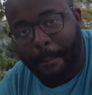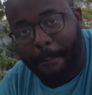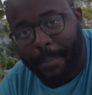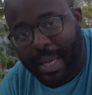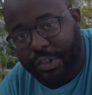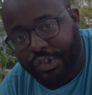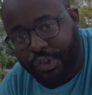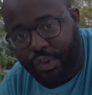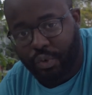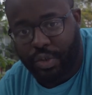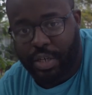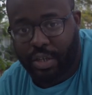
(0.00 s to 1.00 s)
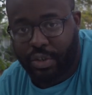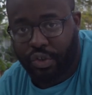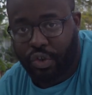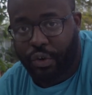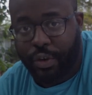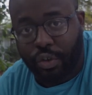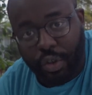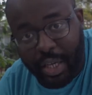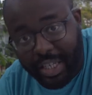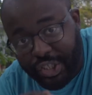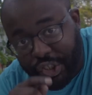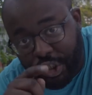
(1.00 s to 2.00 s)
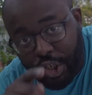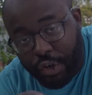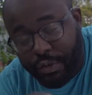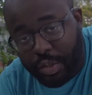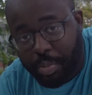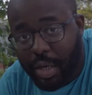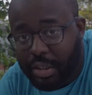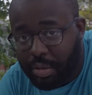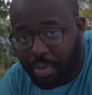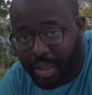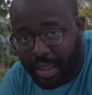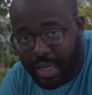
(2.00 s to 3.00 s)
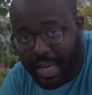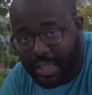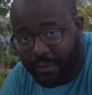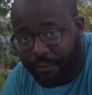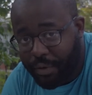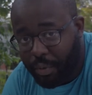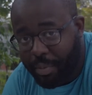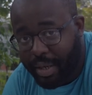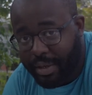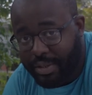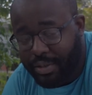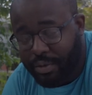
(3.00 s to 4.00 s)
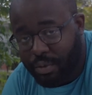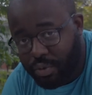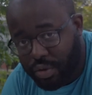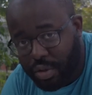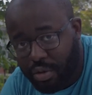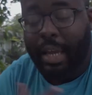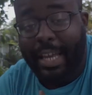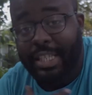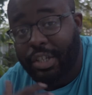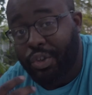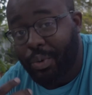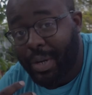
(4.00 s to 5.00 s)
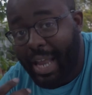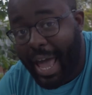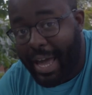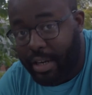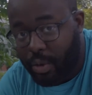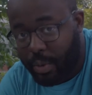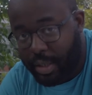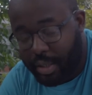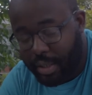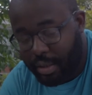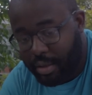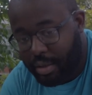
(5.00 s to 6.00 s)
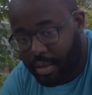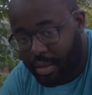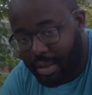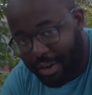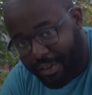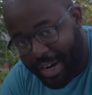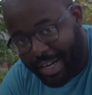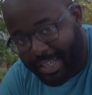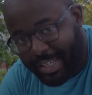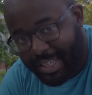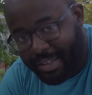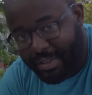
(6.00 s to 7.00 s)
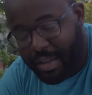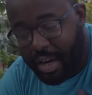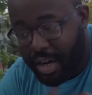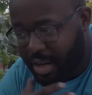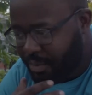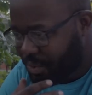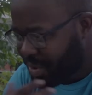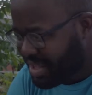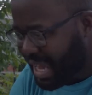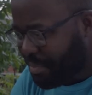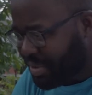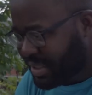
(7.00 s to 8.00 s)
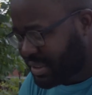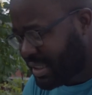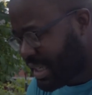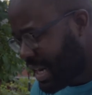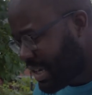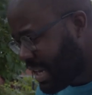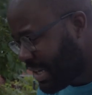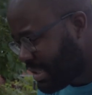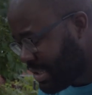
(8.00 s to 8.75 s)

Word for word: make sure you tell your story. It is your responsibility as a filmmaker to do so and to do it adequately. All right? Uh, with that being said, I'd like